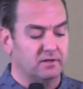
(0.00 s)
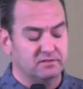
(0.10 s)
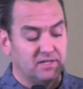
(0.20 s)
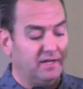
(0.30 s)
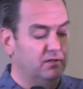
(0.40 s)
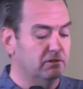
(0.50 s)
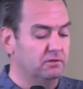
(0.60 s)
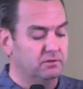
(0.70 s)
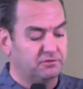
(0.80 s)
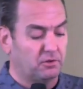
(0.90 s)
their entire
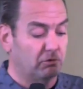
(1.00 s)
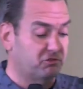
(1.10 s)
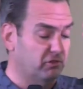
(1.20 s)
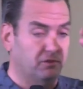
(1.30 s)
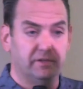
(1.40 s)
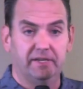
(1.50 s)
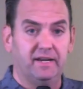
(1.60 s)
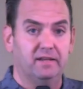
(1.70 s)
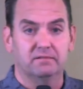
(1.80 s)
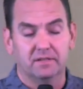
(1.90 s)
social and,
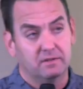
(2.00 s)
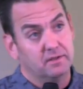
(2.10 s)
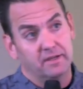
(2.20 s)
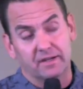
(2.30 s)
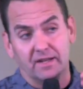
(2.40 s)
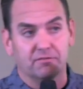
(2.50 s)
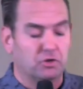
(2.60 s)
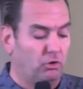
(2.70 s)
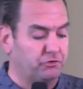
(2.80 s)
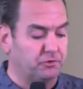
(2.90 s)
and, and kind of
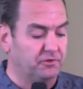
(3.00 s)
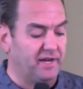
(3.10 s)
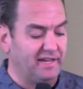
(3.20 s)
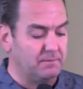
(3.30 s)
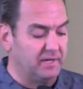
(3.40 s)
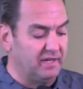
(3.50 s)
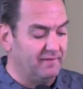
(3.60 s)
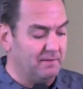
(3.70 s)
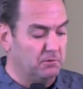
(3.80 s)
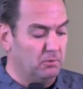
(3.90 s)
cultural dynamic
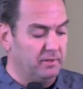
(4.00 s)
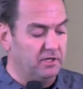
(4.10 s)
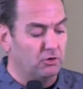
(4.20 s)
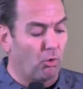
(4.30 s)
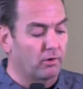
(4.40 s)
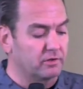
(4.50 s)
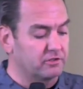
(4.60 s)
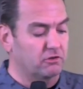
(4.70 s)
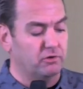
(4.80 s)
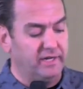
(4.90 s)
in that moment in order
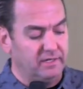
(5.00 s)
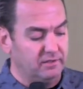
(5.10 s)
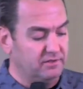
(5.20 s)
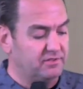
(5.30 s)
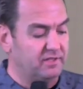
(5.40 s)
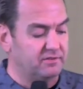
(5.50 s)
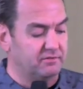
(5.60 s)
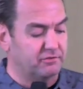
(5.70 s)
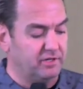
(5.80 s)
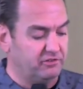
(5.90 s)
to create a sense
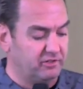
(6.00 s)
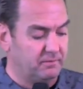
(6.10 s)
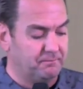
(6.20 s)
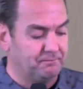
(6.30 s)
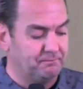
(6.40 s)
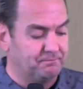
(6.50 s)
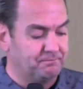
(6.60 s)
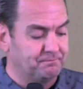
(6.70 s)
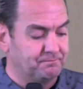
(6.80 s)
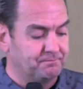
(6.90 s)
of friendship.
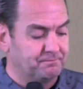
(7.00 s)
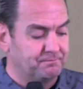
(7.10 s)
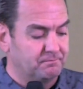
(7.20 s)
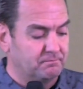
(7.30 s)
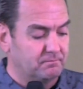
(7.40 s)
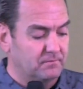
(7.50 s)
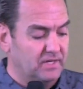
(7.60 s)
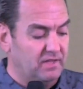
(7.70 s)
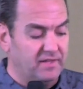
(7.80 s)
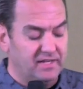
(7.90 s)

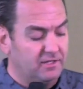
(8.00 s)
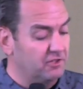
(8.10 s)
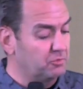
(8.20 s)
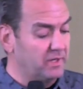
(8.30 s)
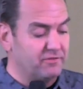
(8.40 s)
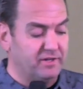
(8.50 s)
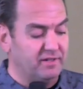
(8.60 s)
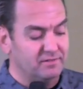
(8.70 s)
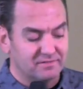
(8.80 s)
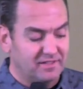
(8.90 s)
And then he does what
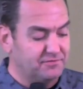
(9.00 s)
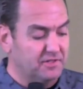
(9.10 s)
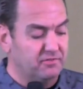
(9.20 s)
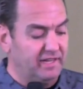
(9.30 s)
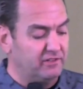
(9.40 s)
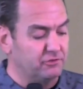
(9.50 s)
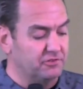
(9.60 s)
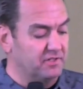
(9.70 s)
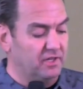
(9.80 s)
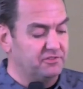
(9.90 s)
every gifted
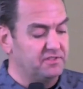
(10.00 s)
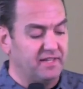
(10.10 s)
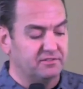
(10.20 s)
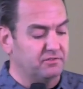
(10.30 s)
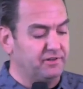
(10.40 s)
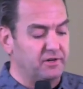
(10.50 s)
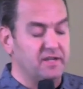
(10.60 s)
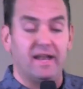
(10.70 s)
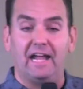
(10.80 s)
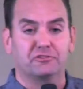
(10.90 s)
evangelist does. He takes a
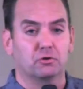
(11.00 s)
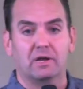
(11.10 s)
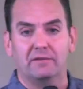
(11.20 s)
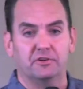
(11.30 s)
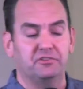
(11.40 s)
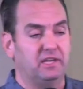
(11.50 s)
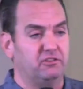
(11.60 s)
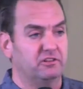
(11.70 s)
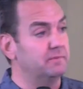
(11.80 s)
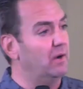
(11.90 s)
very natural
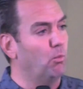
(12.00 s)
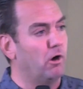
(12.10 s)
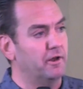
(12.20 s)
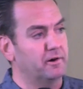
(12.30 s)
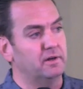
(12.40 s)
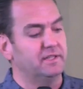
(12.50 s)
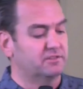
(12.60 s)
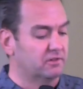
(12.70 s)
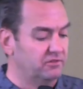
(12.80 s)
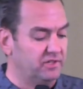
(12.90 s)
conversation about water and he
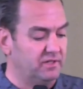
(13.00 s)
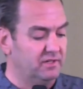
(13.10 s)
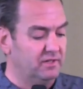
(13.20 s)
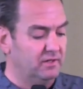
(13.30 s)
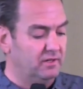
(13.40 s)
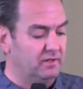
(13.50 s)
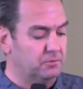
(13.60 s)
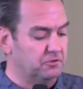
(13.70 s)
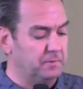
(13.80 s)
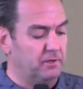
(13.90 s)
turns it
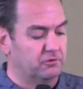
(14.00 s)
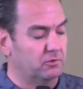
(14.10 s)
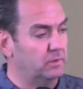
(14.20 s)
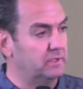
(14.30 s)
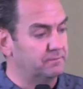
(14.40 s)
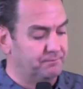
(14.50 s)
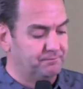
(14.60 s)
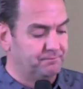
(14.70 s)
into a spiritual one.